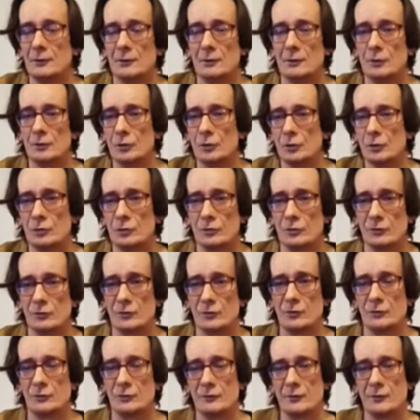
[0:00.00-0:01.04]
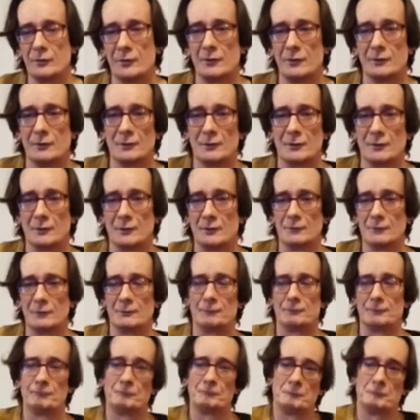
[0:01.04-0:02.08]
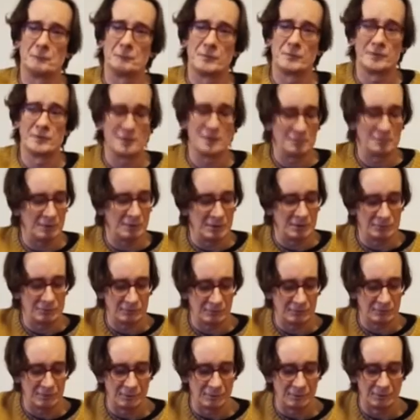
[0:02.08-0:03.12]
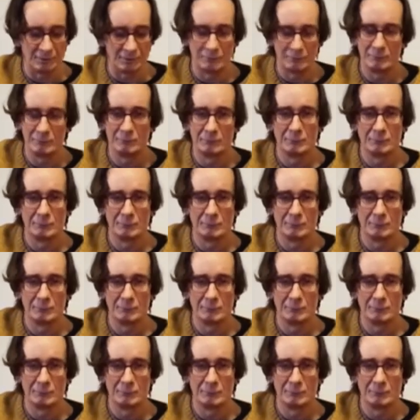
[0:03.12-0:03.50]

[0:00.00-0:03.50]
you could just use a C major scale.